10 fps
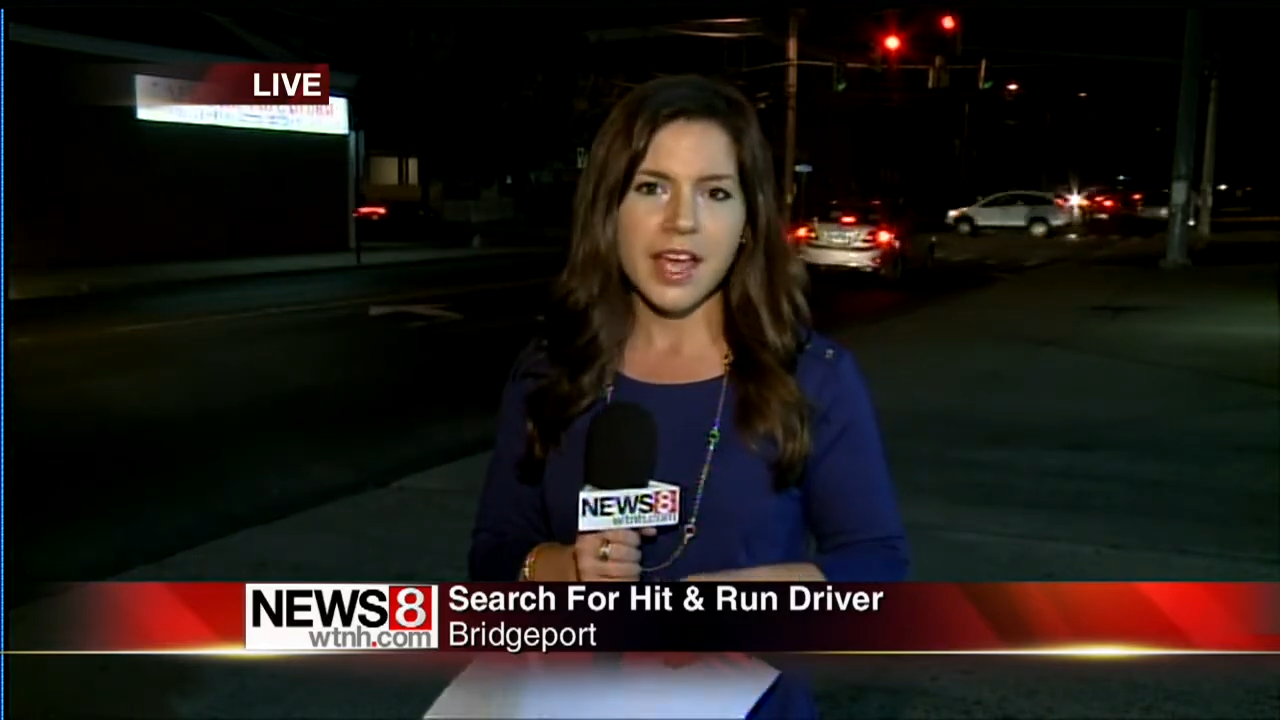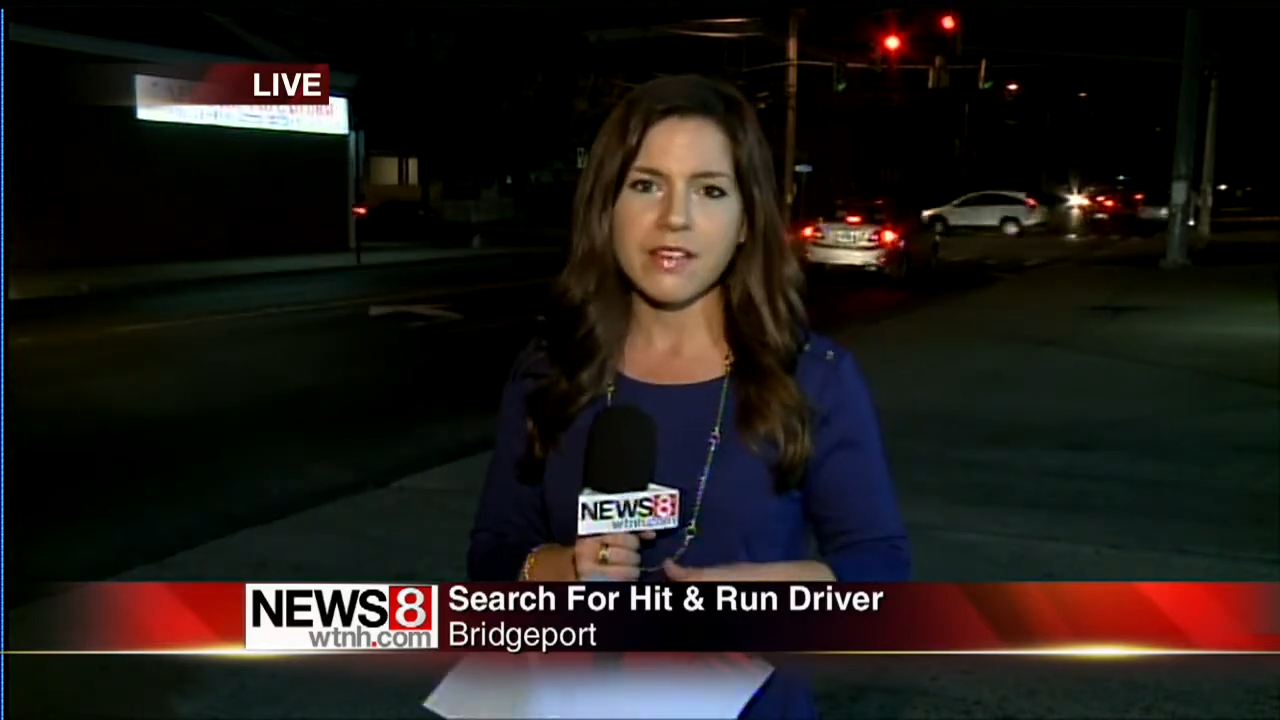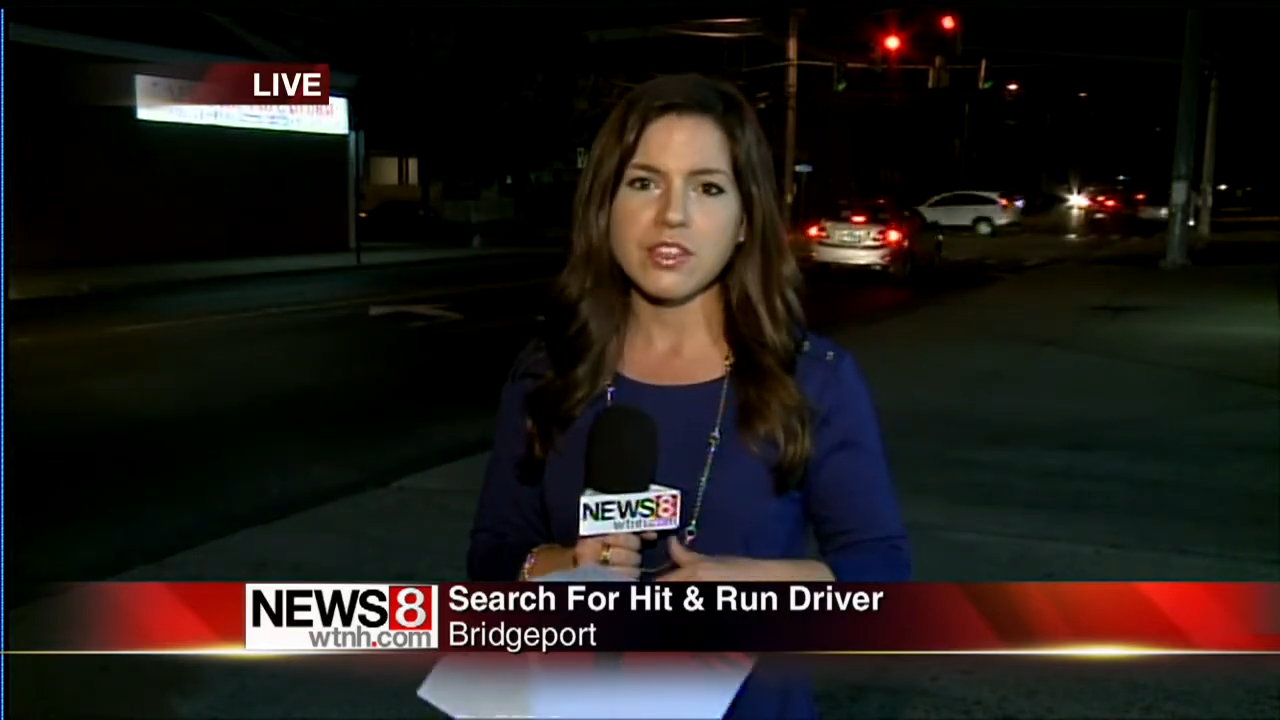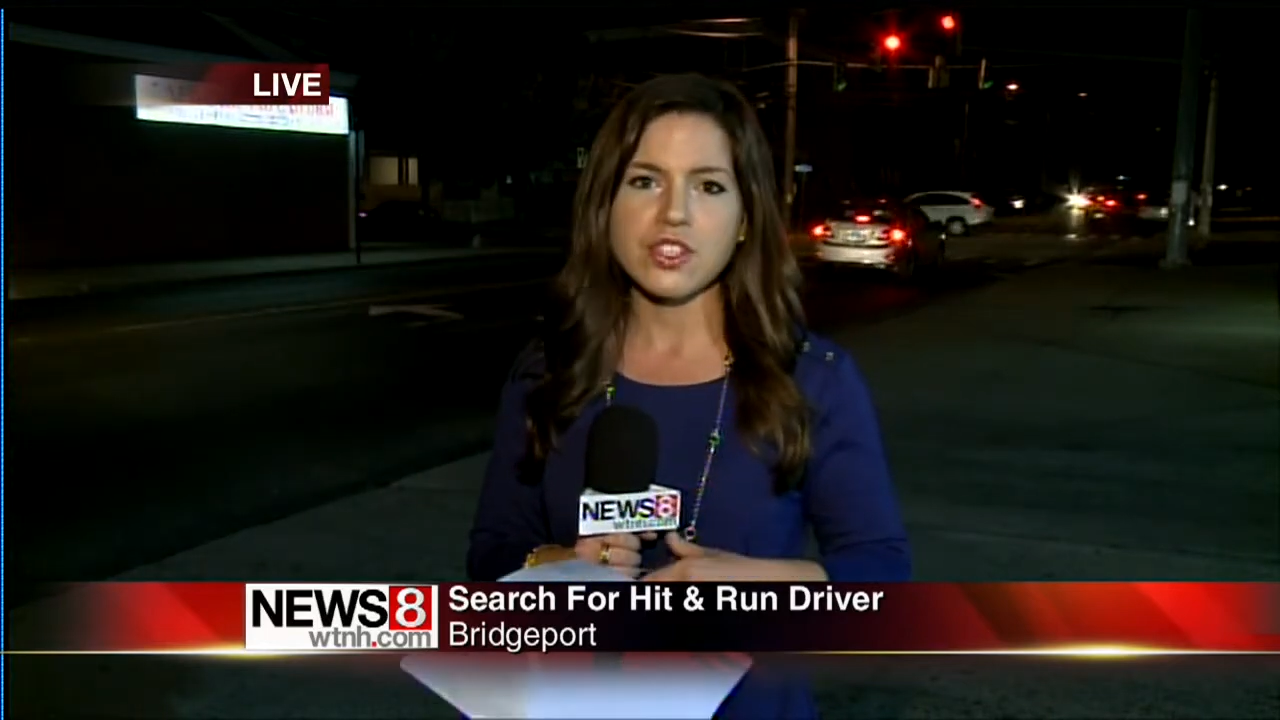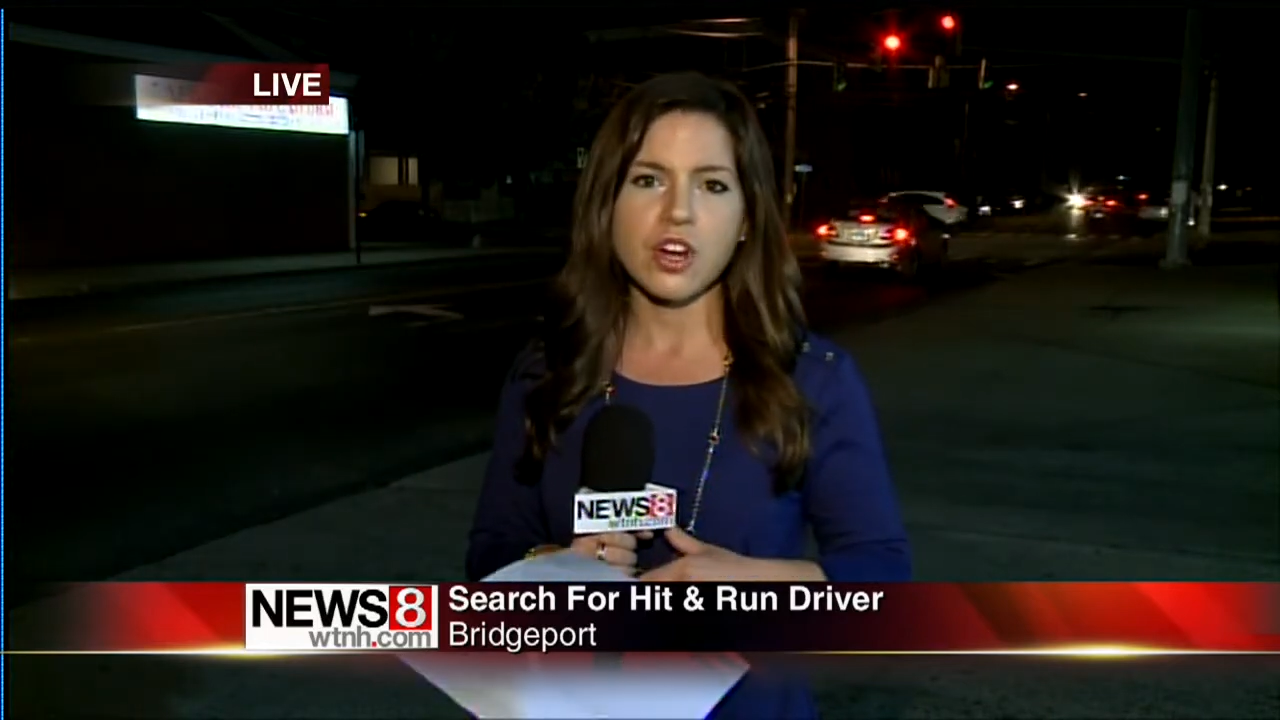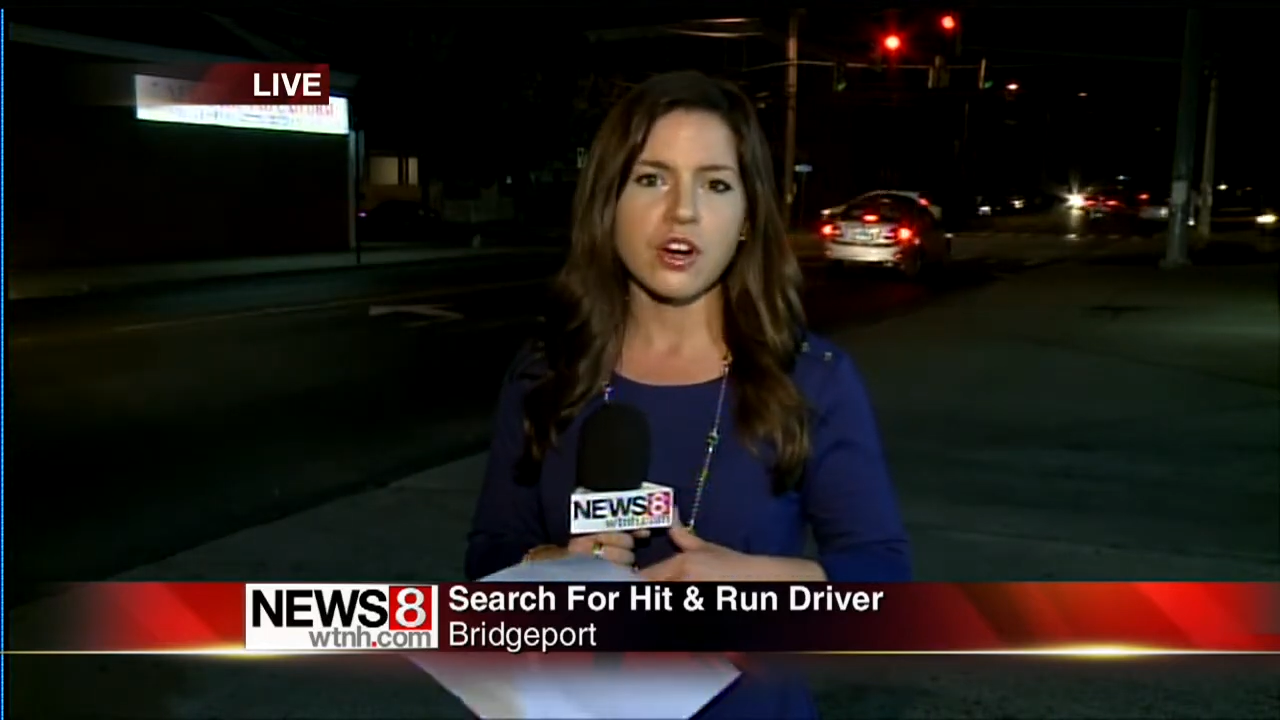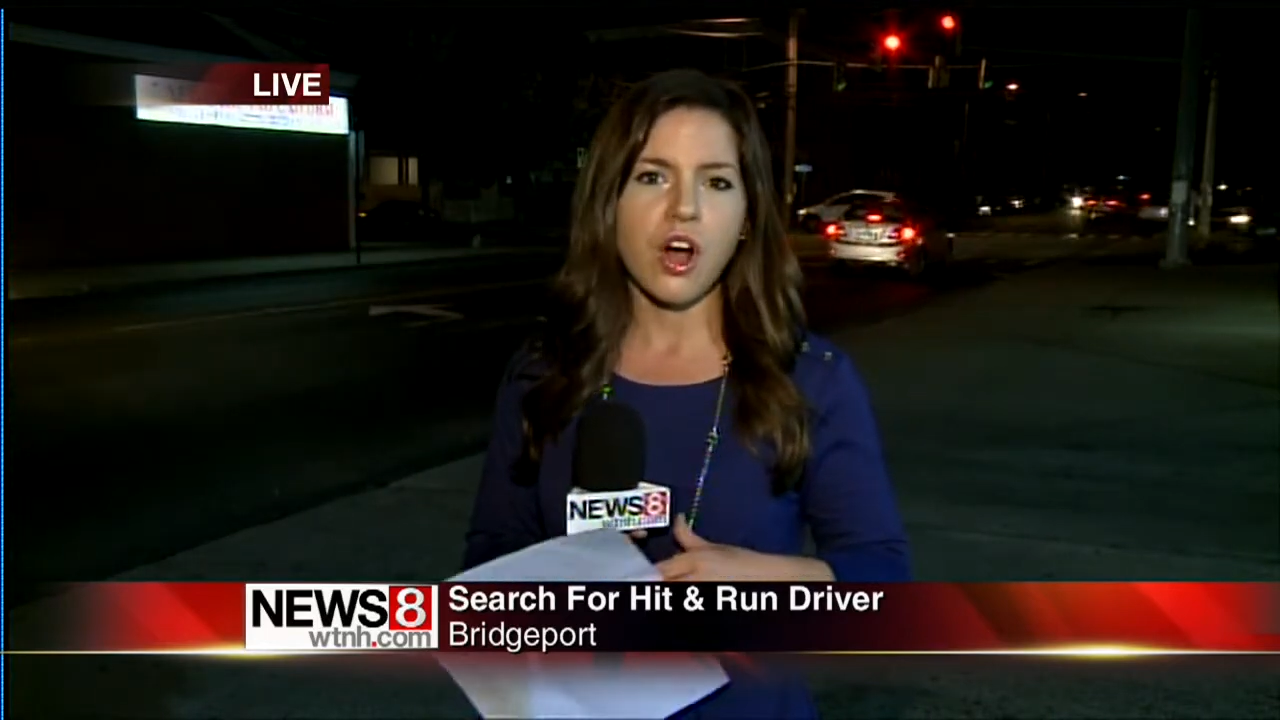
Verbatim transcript: have to start